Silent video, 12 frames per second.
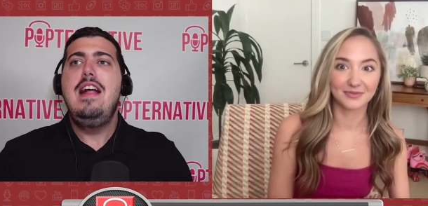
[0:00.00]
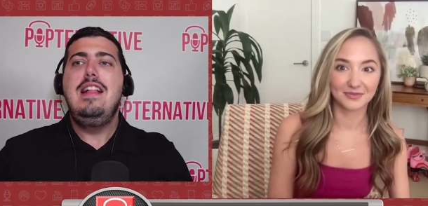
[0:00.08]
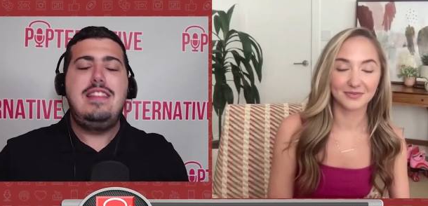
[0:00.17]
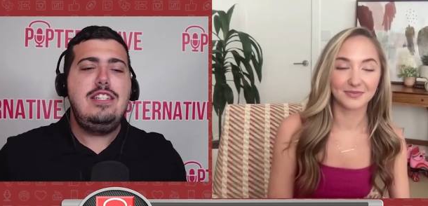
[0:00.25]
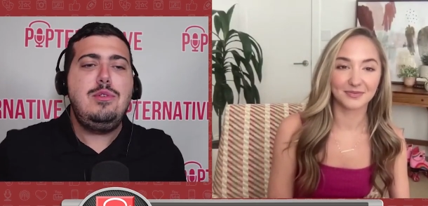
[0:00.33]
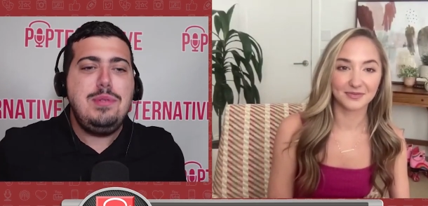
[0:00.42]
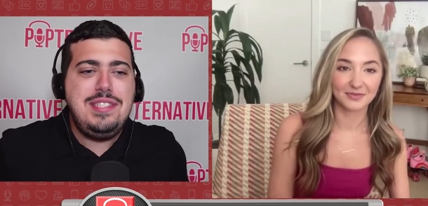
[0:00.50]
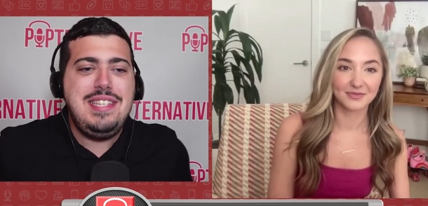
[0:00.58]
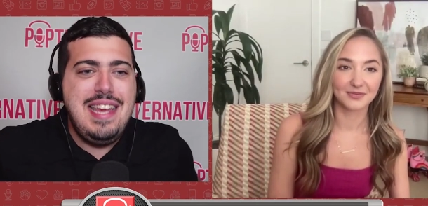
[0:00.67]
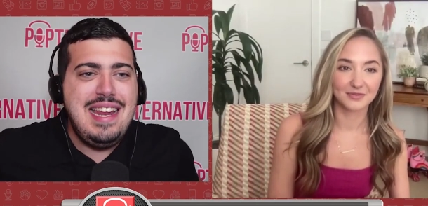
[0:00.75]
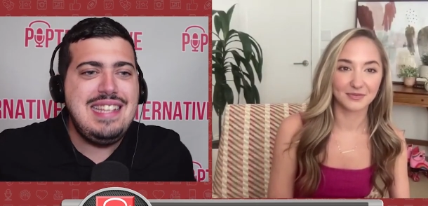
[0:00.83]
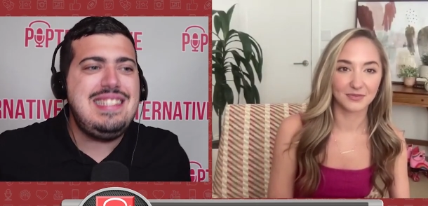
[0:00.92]
Speaker 1: Did you see
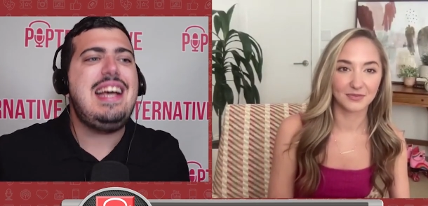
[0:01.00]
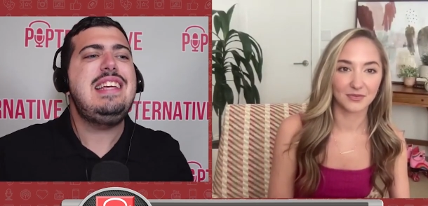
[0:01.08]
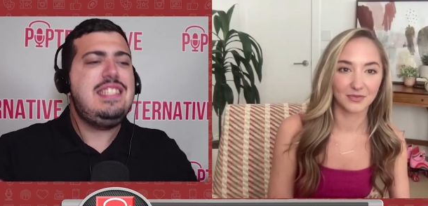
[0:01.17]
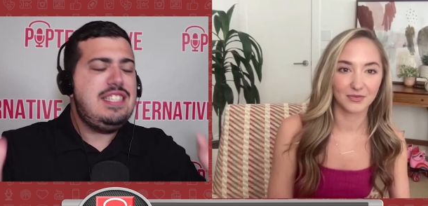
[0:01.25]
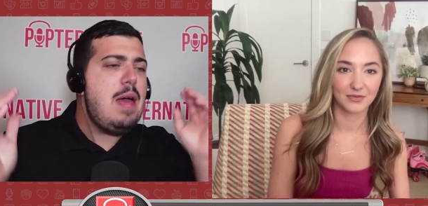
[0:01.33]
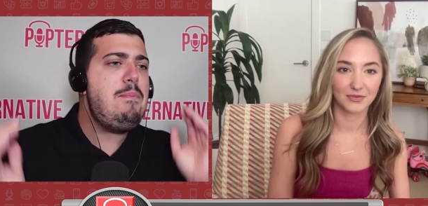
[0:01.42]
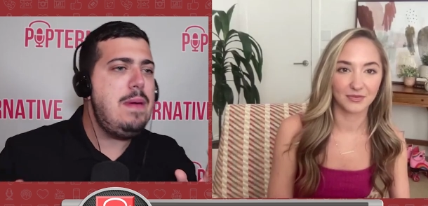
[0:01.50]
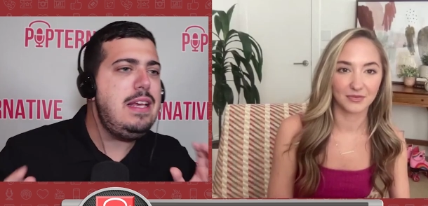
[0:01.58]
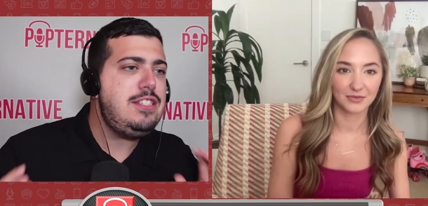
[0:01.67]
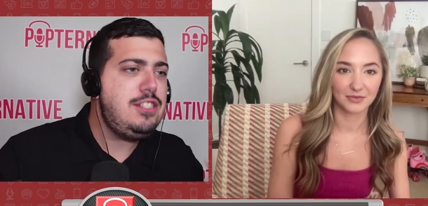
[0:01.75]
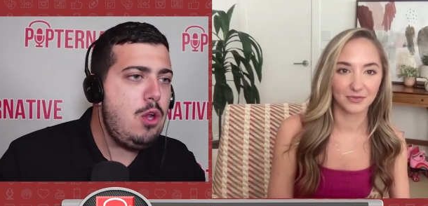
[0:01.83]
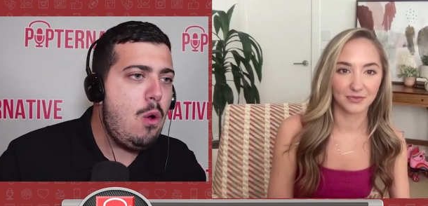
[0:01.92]
it as like a stepping
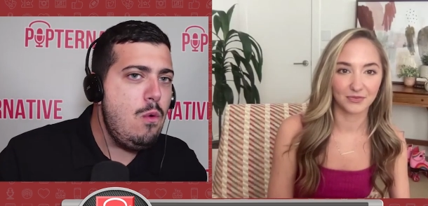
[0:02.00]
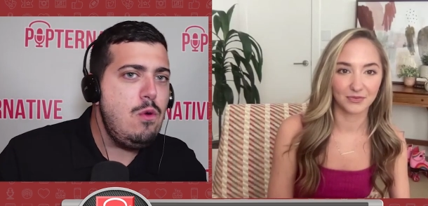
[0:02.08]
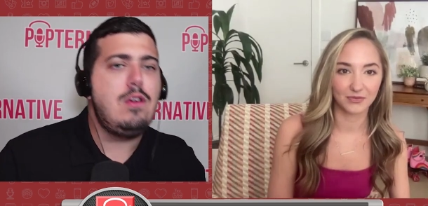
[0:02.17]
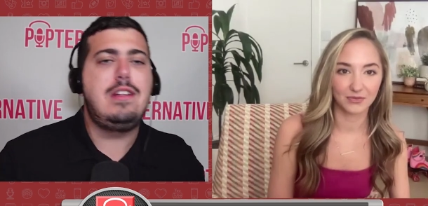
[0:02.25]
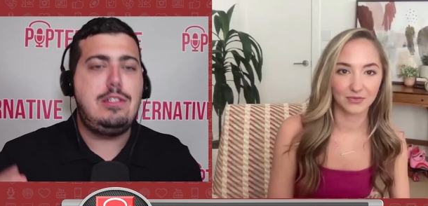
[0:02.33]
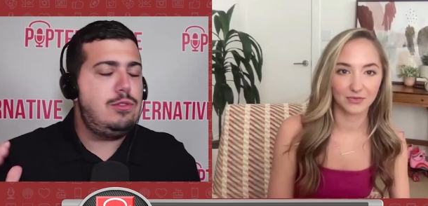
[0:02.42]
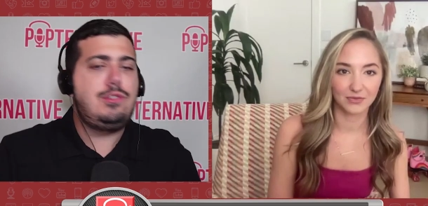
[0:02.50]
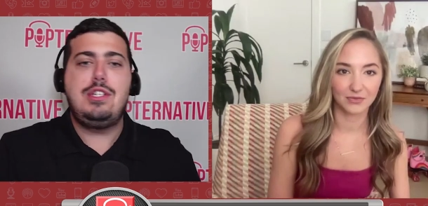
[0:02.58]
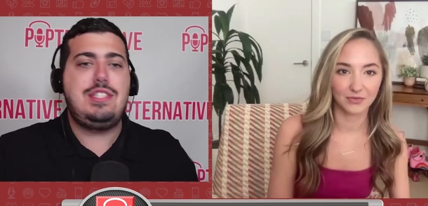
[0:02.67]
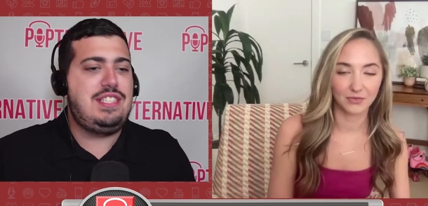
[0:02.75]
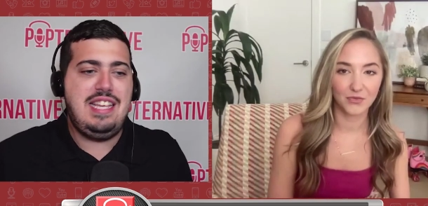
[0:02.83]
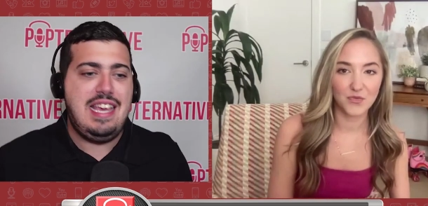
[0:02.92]
stone, or did you
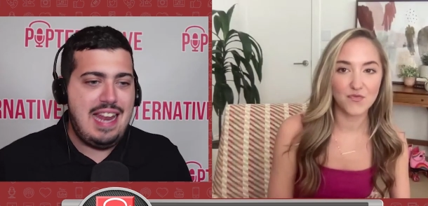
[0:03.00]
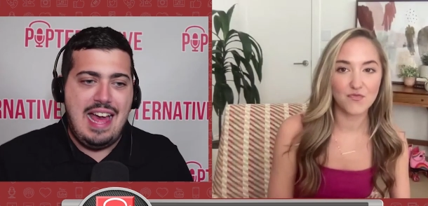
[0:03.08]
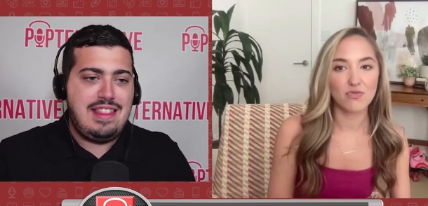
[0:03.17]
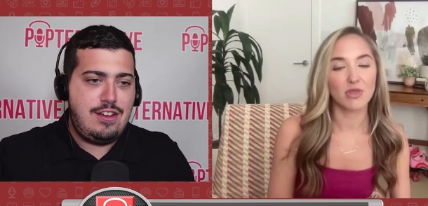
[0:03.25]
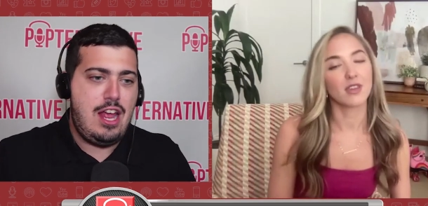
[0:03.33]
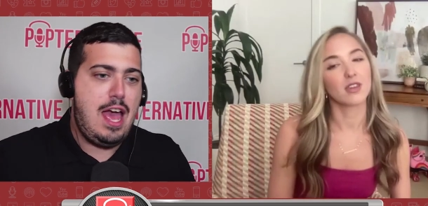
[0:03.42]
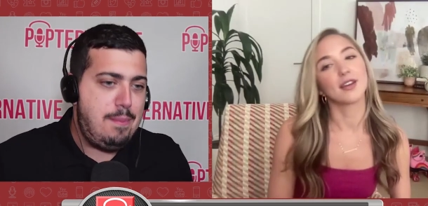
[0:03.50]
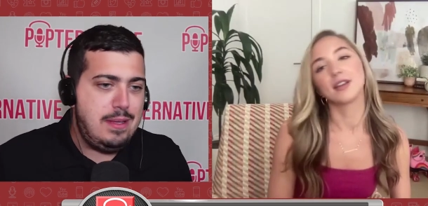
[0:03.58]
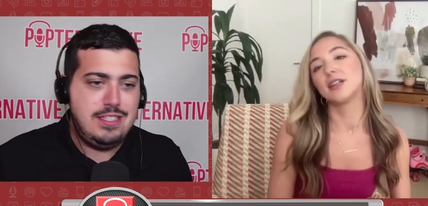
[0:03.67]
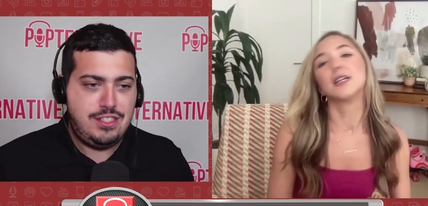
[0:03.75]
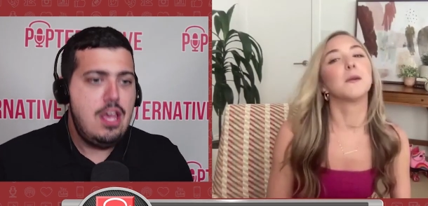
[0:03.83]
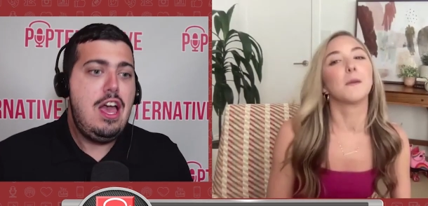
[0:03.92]
just see it at the time
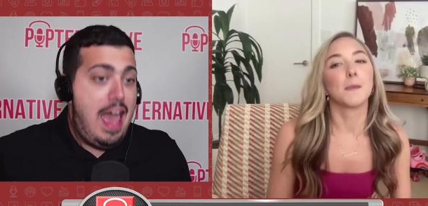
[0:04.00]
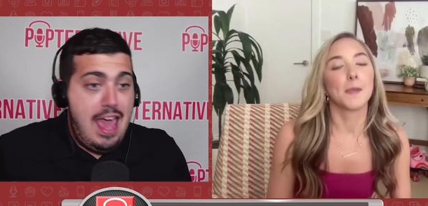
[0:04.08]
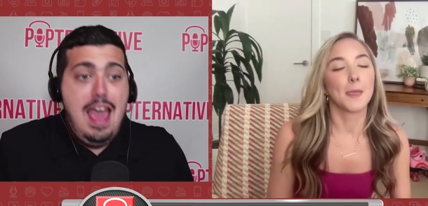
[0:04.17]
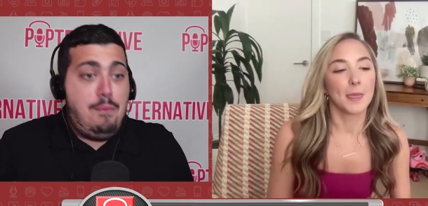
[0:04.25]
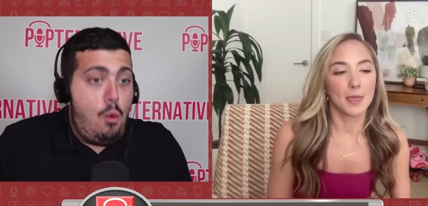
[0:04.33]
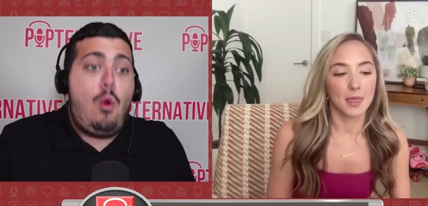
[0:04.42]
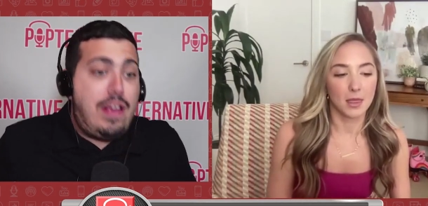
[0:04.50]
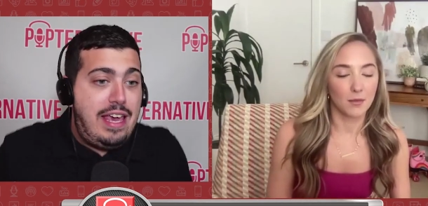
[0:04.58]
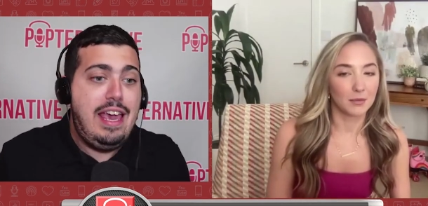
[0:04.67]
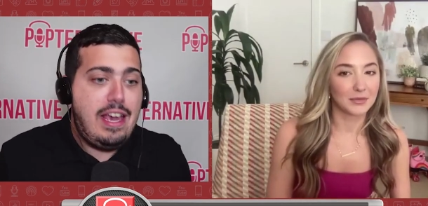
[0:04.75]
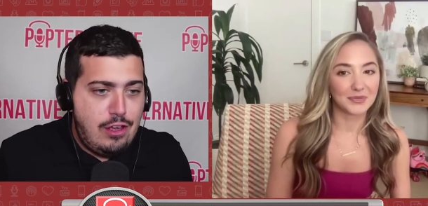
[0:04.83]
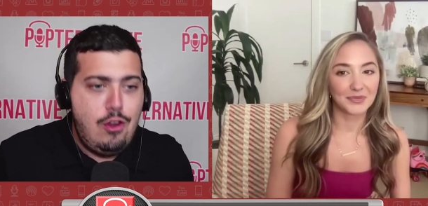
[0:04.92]
as, hey, I'm
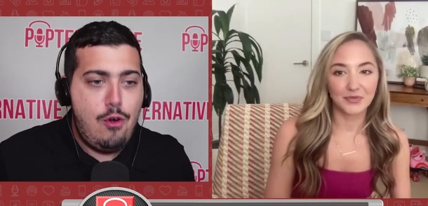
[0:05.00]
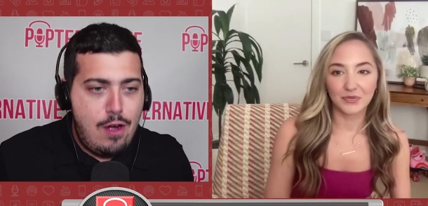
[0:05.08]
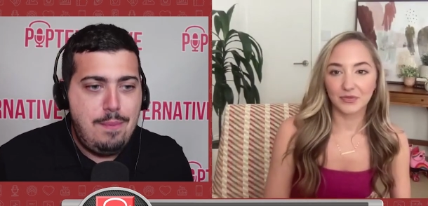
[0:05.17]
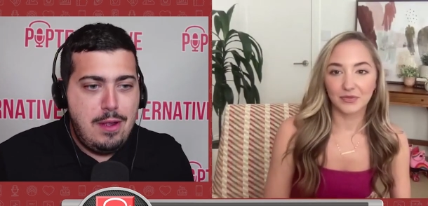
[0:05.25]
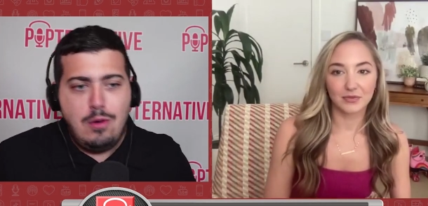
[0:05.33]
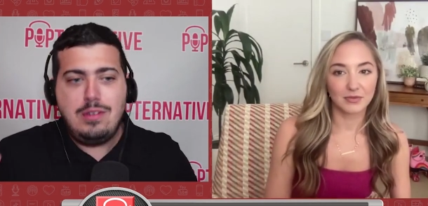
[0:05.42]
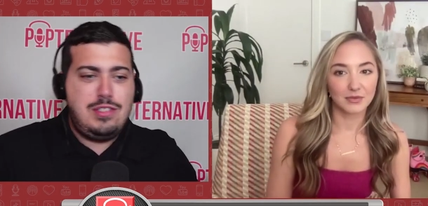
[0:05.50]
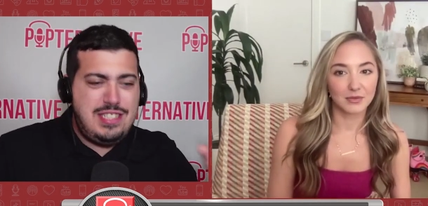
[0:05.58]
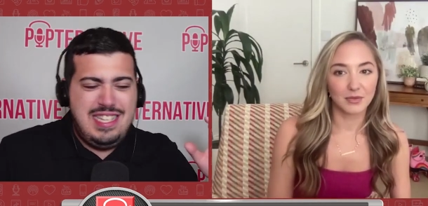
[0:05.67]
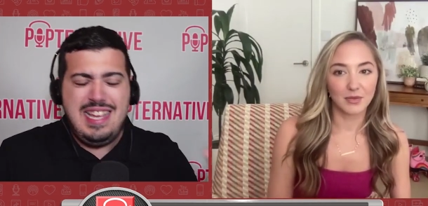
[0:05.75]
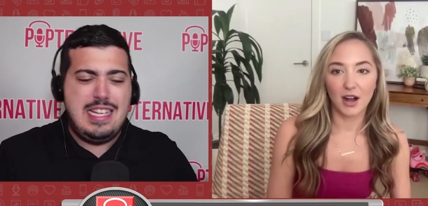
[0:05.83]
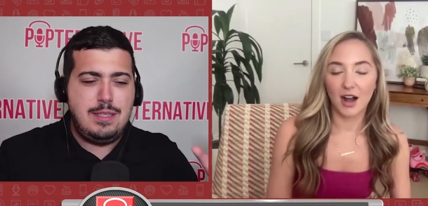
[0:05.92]
working? You know what I mean? Or did you
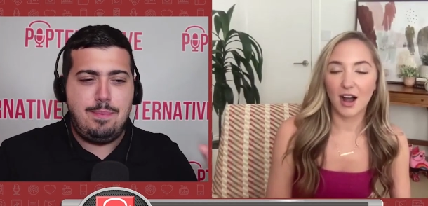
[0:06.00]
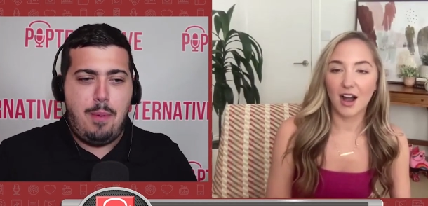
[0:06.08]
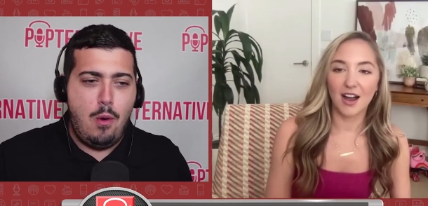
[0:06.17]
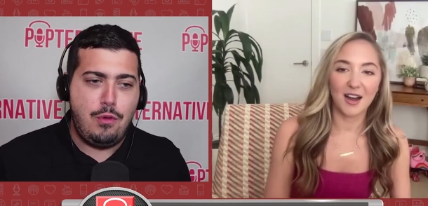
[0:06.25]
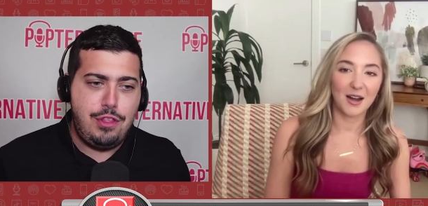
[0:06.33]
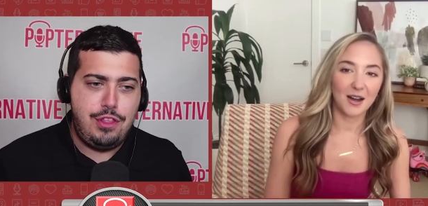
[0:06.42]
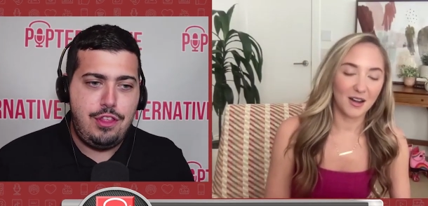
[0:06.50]
see it as both?